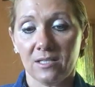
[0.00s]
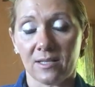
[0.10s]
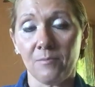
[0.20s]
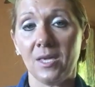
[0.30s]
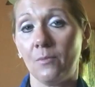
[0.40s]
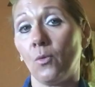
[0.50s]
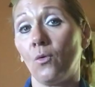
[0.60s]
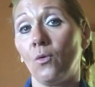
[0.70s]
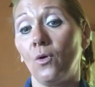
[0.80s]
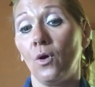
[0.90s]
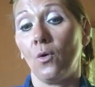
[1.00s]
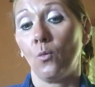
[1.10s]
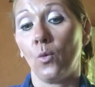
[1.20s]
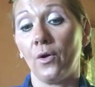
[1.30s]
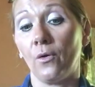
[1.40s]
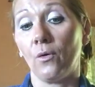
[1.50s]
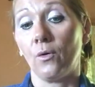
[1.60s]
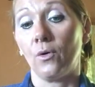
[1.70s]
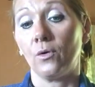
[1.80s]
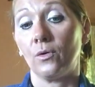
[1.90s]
Some people will